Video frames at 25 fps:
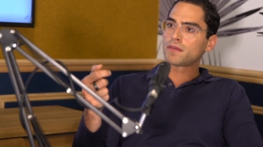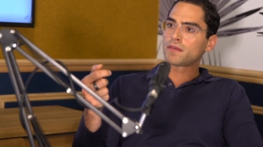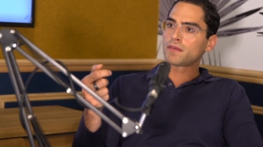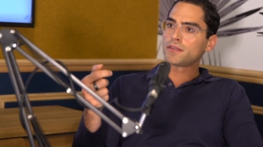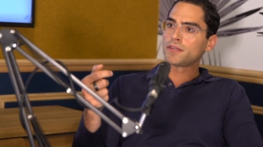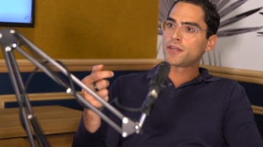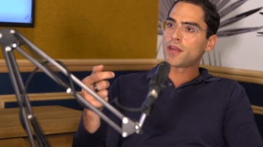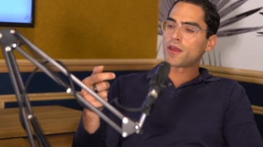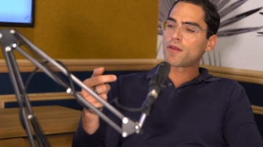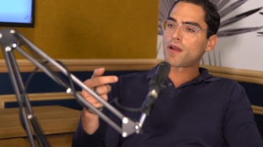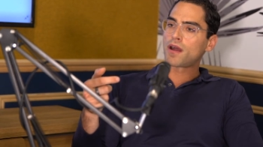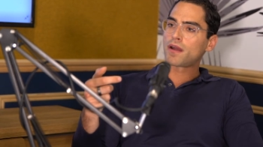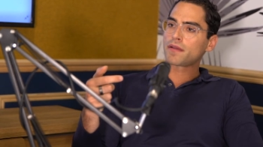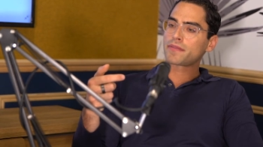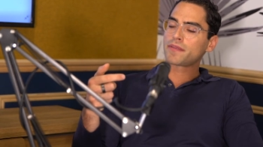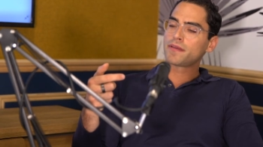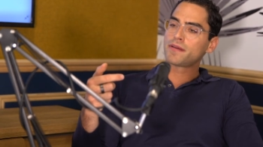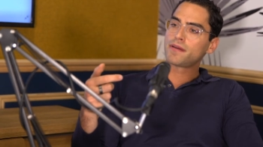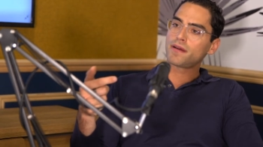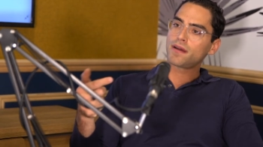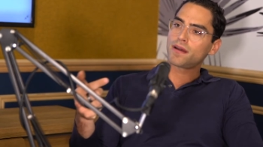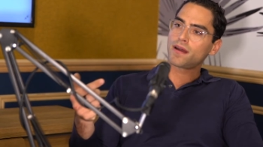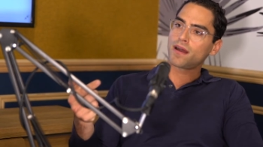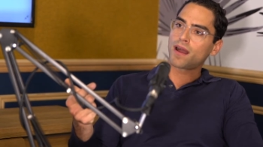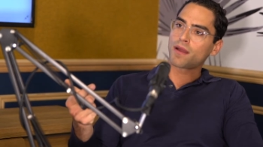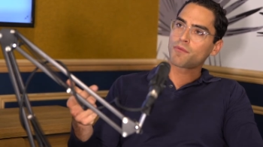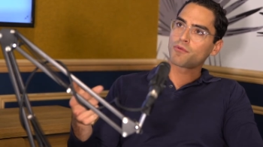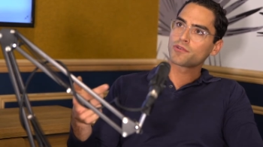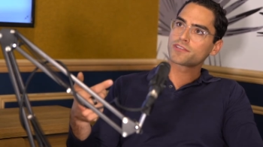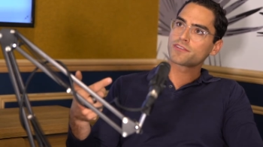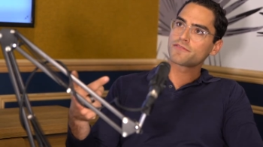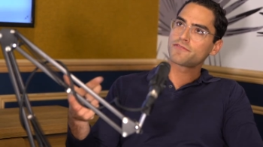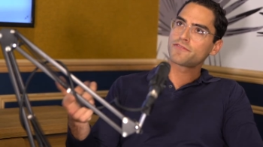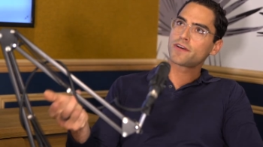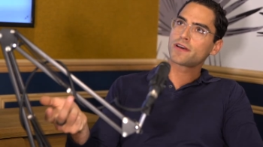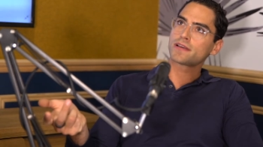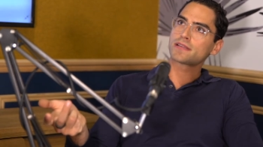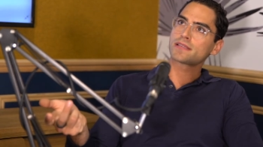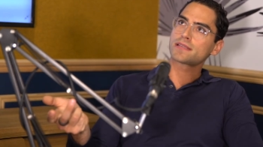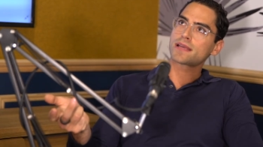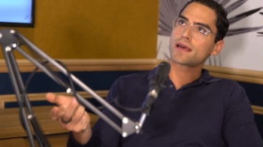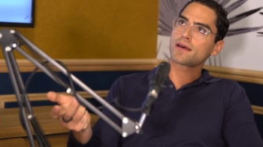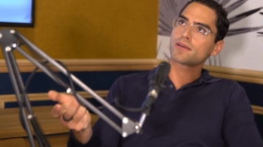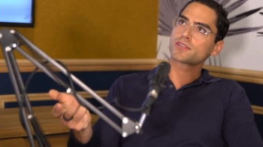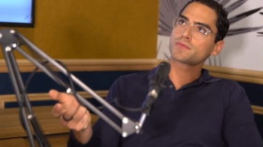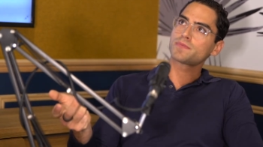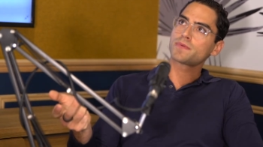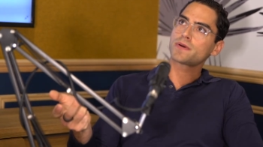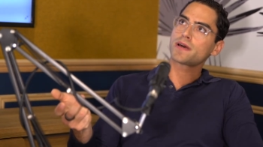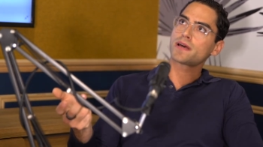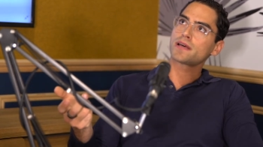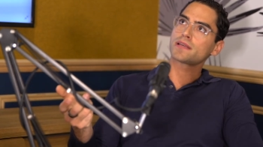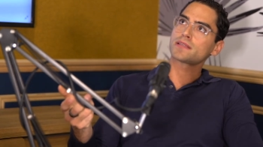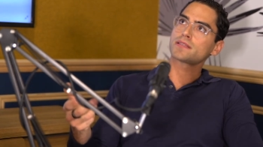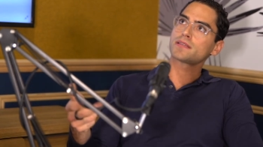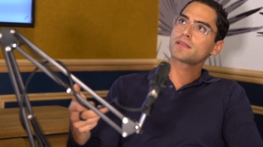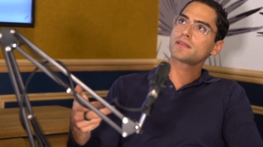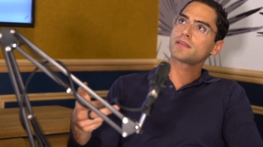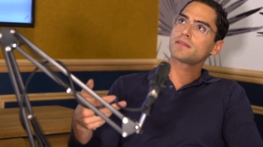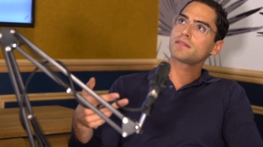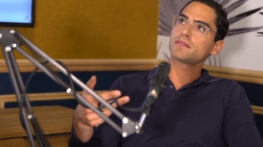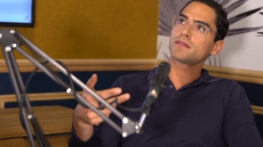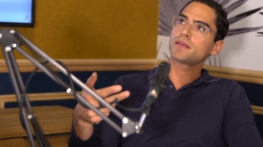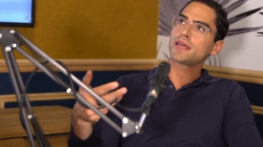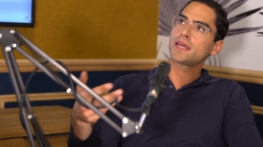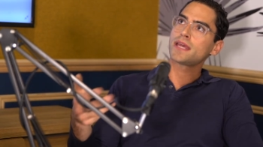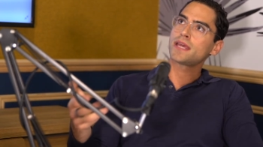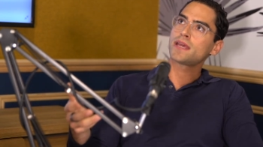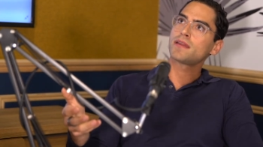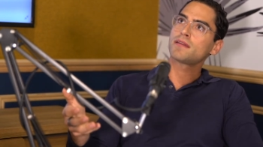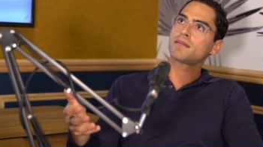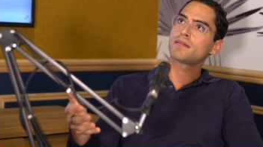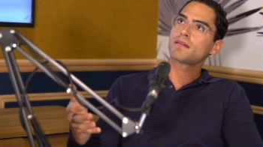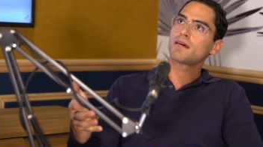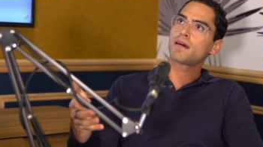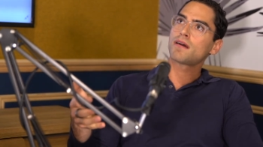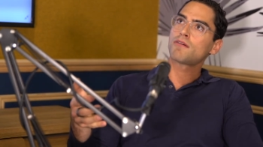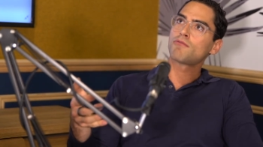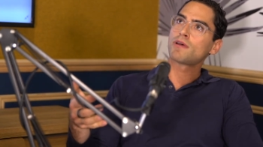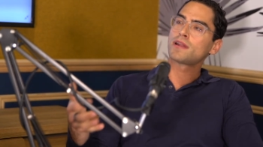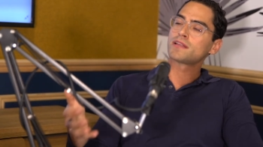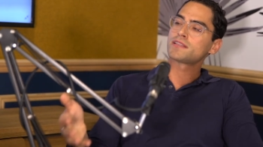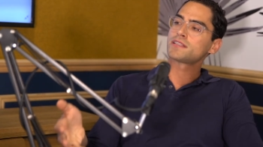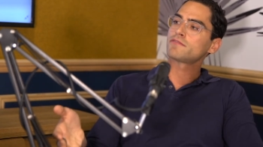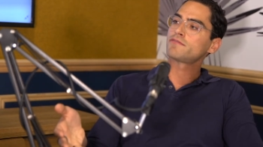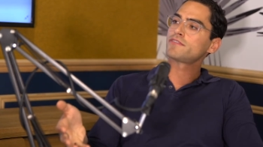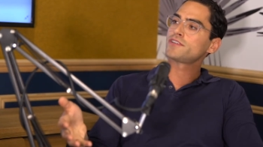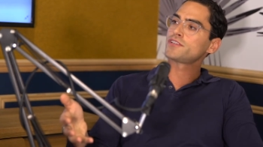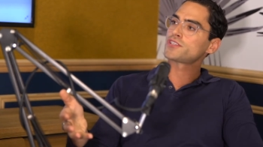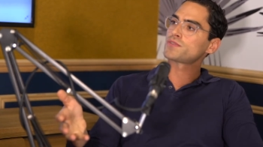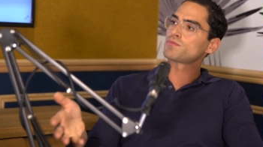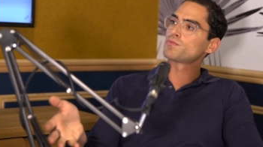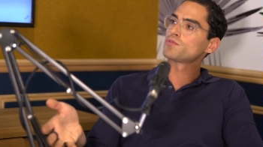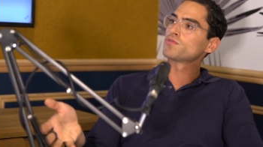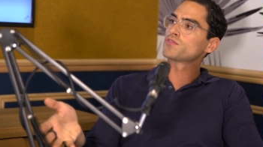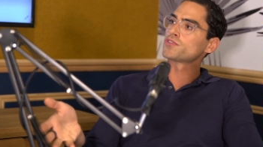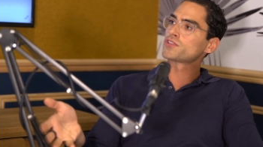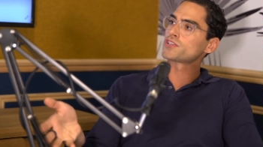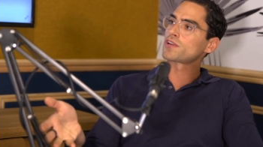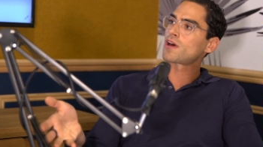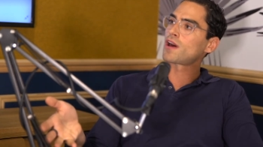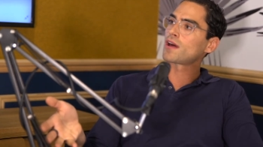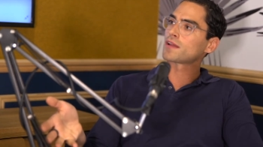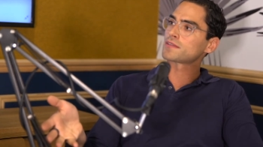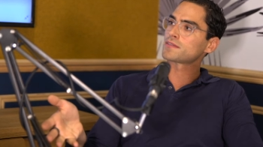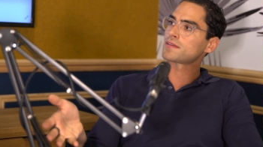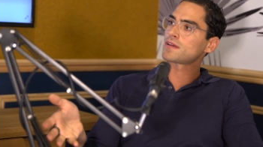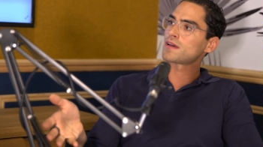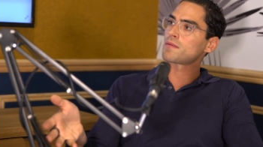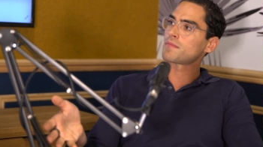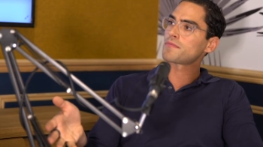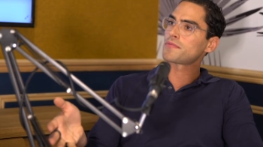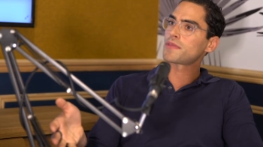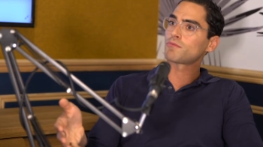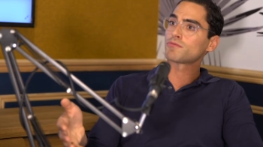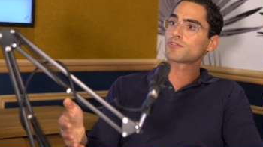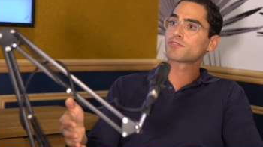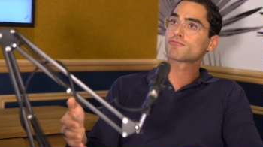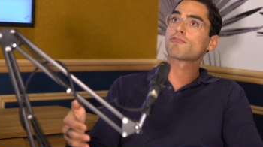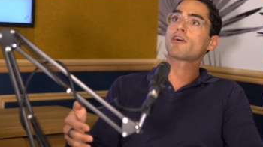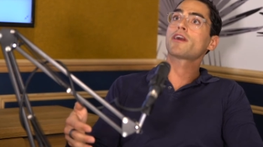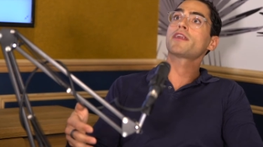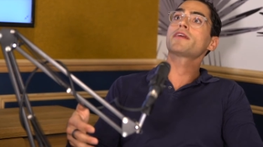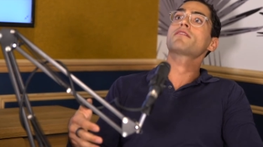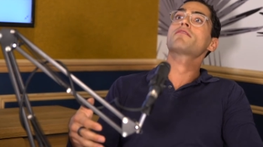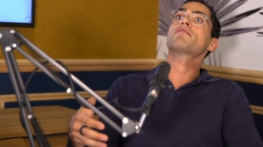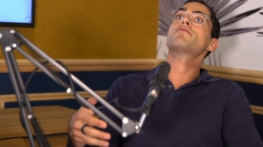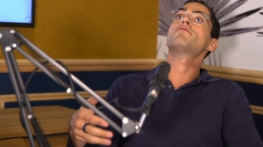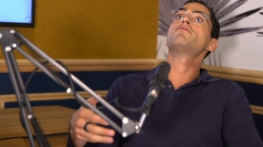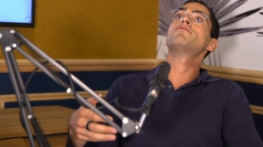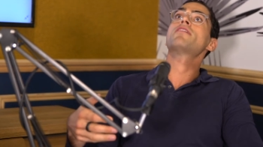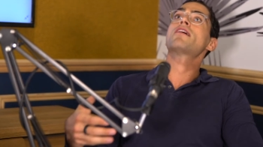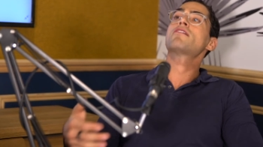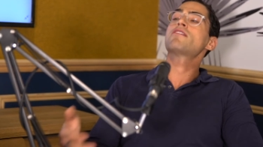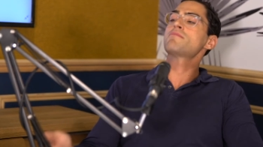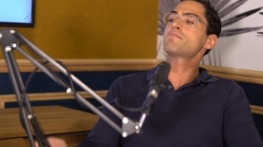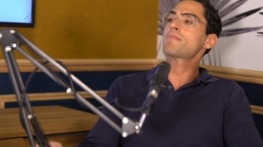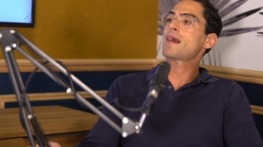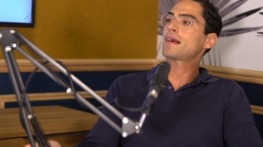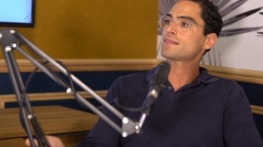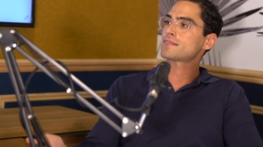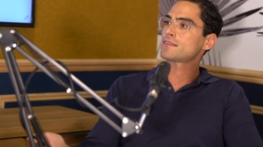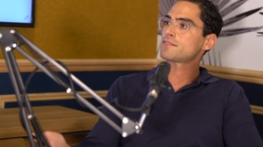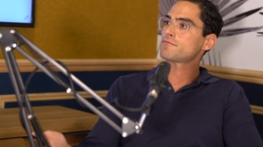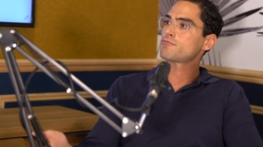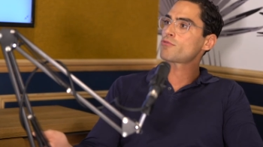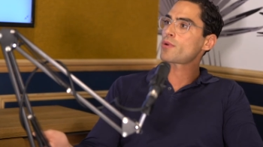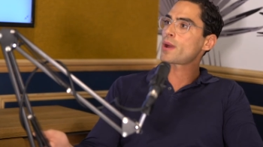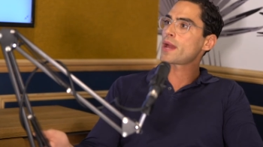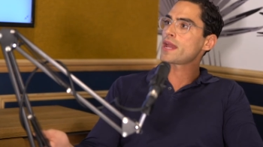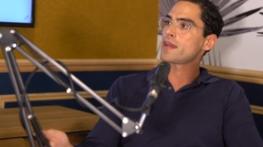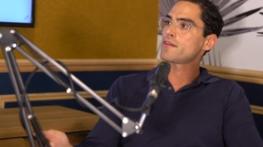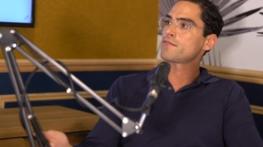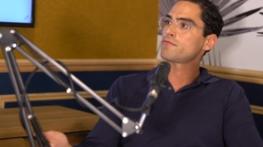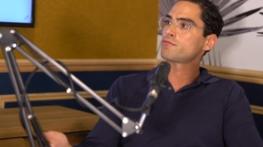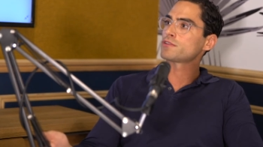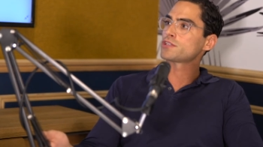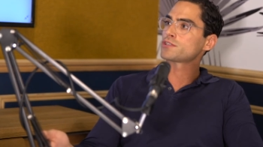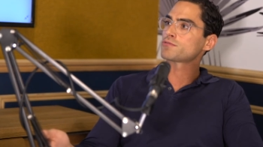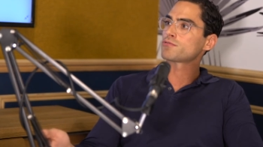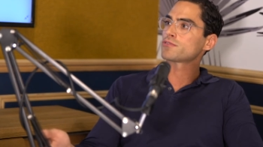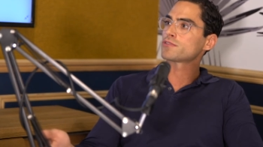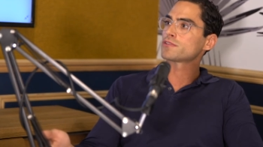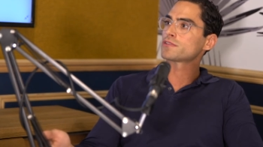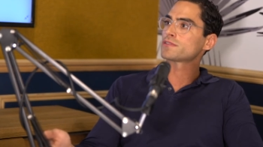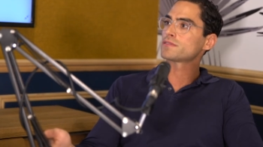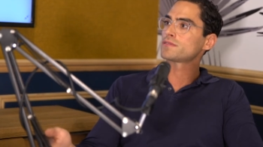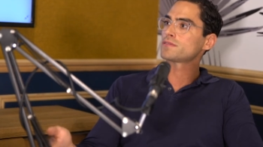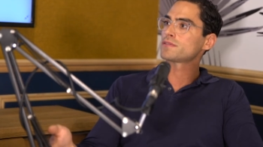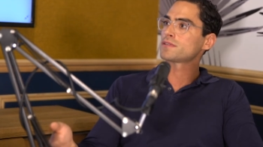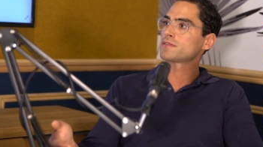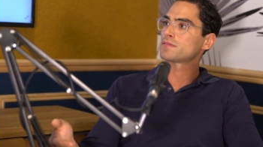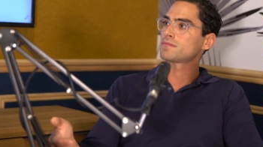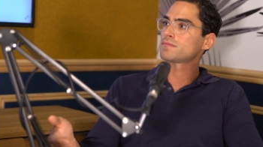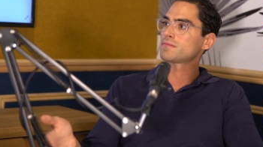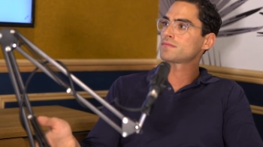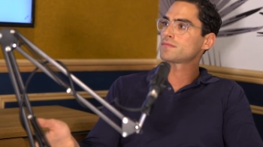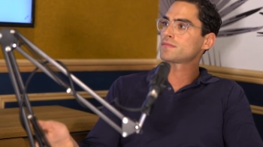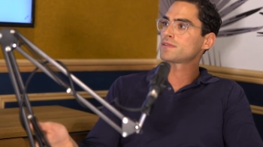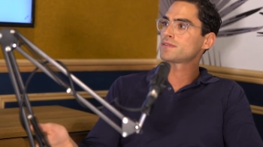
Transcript: you know, I, I was the first salesperson in a relatively small startup that was riding a very massive wave, which was the,